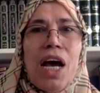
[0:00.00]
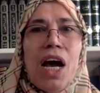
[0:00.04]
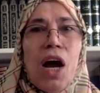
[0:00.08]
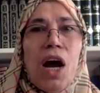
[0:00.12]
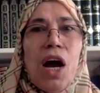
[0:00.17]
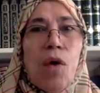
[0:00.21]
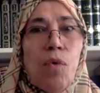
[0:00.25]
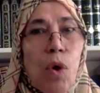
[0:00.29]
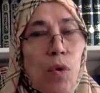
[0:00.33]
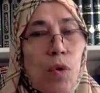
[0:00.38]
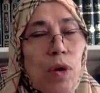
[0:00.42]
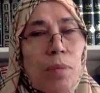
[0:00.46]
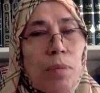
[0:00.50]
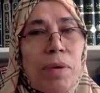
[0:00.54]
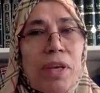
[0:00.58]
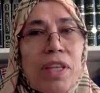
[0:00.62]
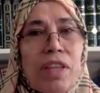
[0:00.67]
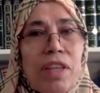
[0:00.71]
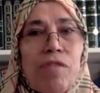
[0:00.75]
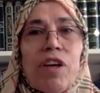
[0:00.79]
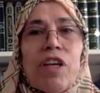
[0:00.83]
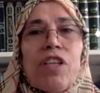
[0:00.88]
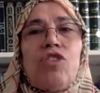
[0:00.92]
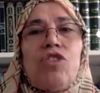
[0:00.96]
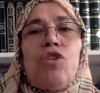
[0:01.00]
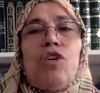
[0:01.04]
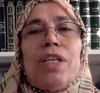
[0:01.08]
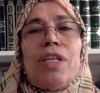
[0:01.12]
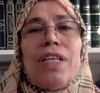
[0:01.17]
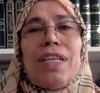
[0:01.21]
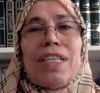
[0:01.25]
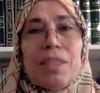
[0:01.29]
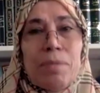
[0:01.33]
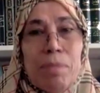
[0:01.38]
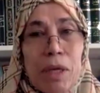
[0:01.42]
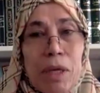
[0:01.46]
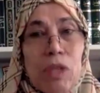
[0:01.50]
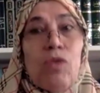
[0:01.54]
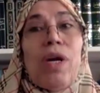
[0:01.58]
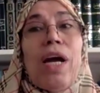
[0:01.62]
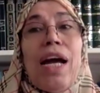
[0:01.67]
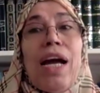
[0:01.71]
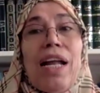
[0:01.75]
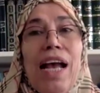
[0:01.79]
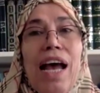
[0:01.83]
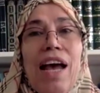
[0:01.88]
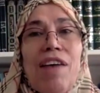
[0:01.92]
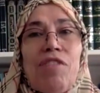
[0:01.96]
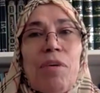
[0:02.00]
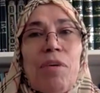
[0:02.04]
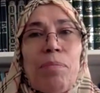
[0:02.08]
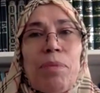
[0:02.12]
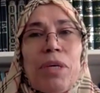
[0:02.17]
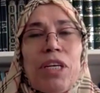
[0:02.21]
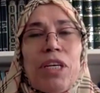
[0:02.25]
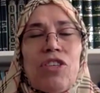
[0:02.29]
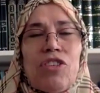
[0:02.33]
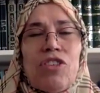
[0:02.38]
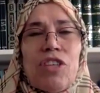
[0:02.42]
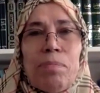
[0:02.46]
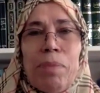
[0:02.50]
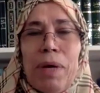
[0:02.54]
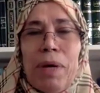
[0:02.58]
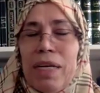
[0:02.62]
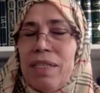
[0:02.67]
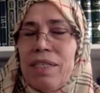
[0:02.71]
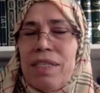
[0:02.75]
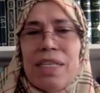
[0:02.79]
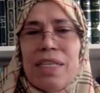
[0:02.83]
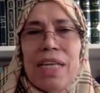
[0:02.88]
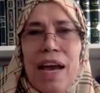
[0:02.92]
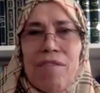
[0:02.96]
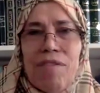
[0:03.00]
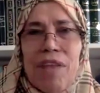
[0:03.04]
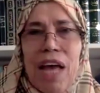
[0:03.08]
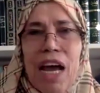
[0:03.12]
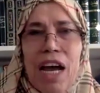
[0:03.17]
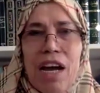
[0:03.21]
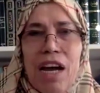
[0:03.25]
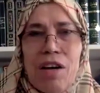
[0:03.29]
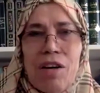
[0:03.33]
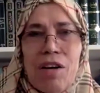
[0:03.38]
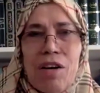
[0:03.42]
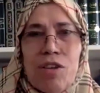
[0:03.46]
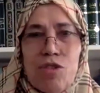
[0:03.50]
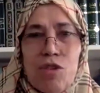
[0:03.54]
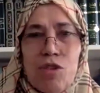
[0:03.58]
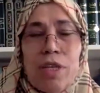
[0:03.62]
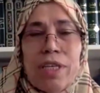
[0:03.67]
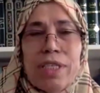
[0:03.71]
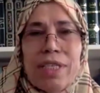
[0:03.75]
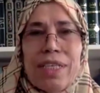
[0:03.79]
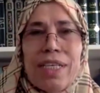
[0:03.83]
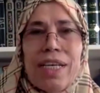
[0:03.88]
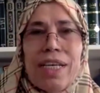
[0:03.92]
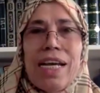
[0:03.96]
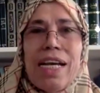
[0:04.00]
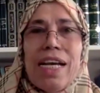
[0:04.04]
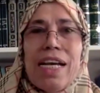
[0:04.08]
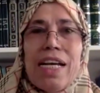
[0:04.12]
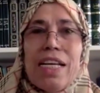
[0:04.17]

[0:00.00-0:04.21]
Uh, we will be the victorious, but you gotta have a patient. But he didn't have that authority.